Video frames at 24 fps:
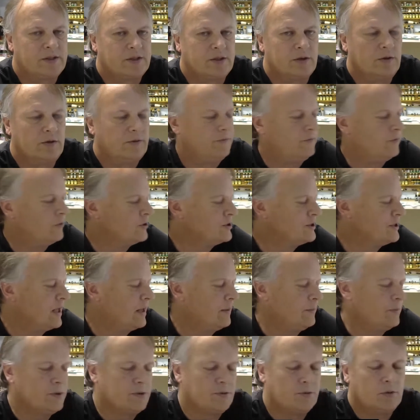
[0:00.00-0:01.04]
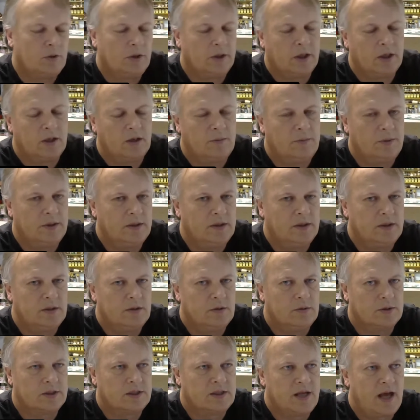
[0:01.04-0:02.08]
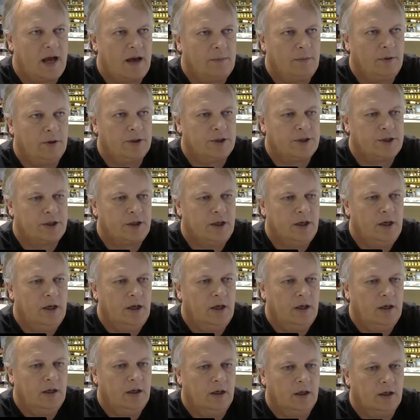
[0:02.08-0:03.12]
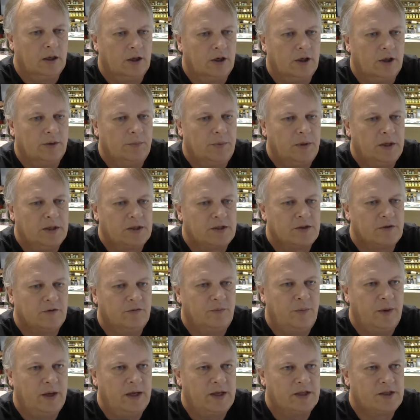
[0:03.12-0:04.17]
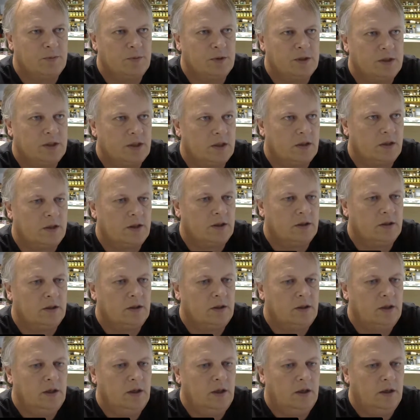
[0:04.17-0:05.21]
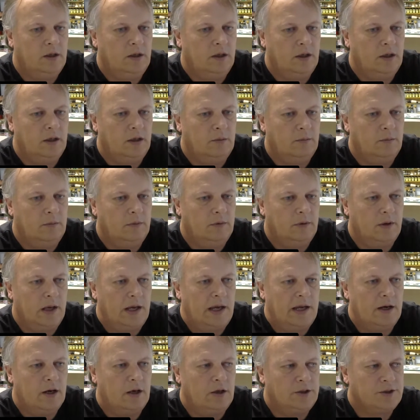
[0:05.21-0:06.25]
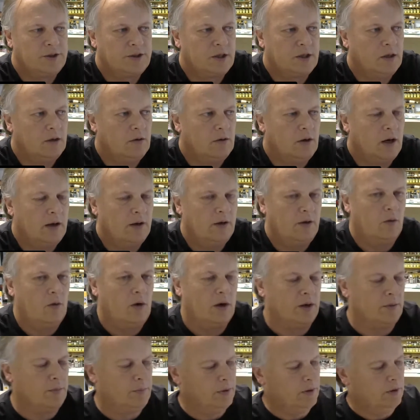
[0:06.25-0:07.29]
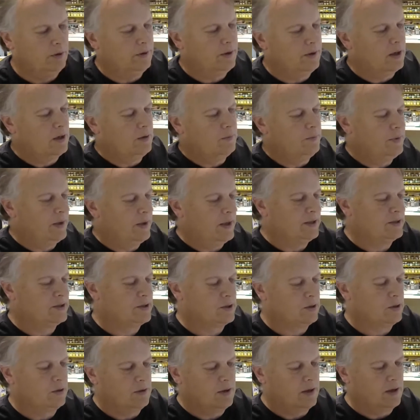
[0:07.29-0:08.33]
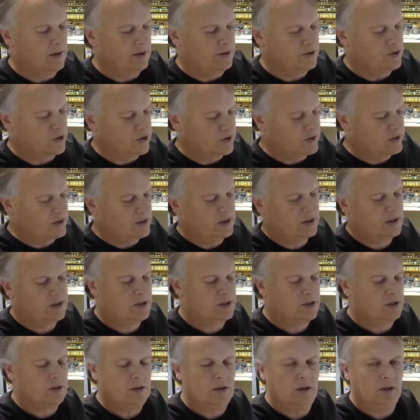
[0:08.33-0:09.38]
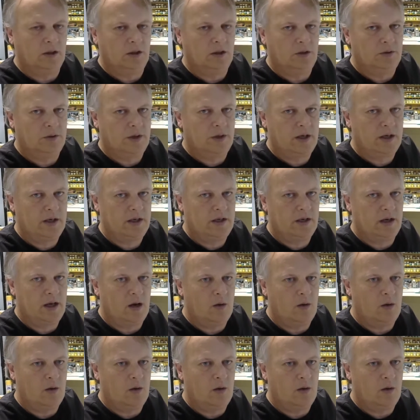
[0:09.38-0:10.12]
So the first step is really going to be to establish a good piece of base material. And also, I don't want to build it on a base so that it just sits alone on it.